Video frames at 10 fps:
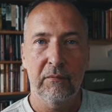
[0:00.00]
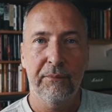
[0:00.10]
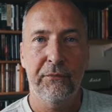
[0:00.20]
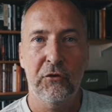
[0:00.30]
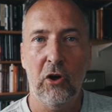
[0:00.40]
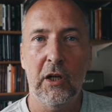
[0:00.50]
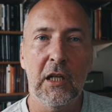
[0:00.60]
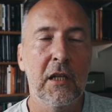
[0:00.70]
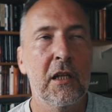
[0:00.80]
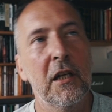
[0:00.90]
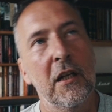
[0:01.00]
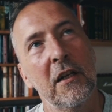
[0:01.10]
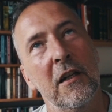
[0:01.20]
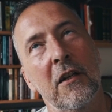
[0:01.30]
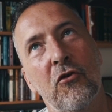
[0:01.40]
try
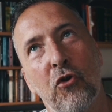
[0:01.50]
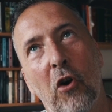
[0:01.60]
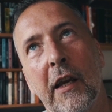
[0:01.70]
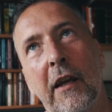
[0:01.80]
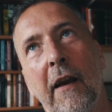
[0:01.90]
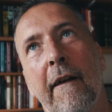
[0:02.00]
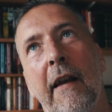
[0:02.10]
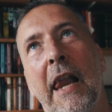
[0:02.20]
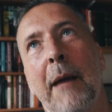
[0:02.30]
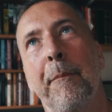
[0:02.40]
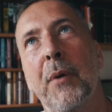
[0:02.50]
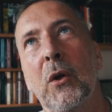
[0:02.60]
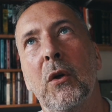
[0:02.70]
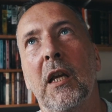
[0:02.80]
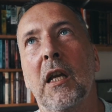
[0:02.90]
can try
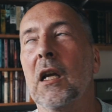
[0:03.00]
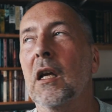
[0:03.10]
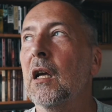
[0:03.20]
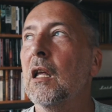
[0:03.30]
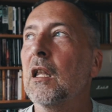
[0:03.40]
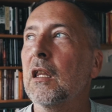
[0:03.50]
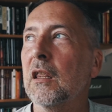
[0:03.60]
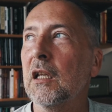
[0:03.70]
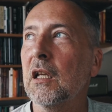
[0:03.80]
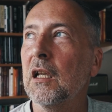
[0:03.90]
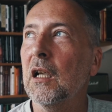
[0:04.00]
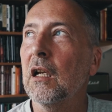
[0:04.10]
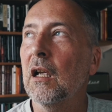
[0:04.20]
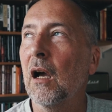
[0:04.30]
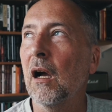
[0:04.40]
lampooning the
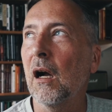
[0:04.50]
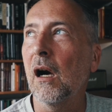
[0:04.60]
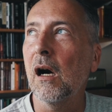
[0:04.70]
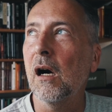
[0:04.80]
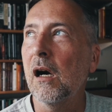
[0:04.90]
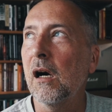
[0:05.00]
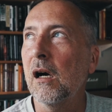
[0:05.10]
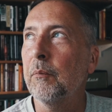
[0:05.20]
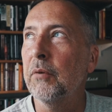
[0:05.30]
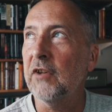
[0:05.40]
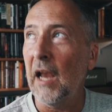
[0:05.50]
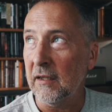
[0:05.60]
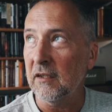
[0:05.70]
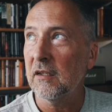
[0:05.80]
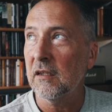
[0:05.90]
uh,
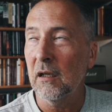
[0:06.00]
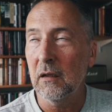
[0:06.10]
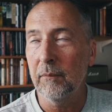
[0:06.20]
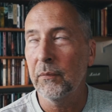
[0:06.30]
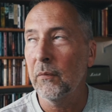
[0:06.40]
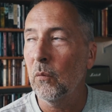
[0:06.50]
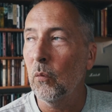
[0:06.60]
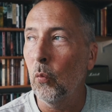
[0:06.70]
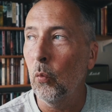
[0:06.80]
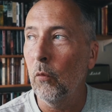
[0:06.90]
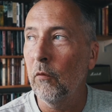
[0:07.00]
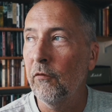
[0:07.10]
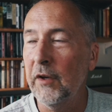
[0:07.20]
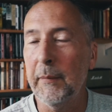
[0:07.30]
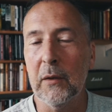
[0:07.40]
pretense that
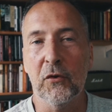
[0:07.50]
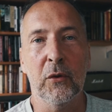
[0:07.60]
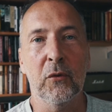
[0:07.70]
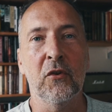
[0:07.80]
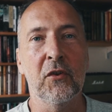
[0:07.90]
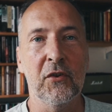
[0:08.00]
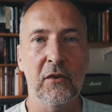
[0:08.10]
female soldiers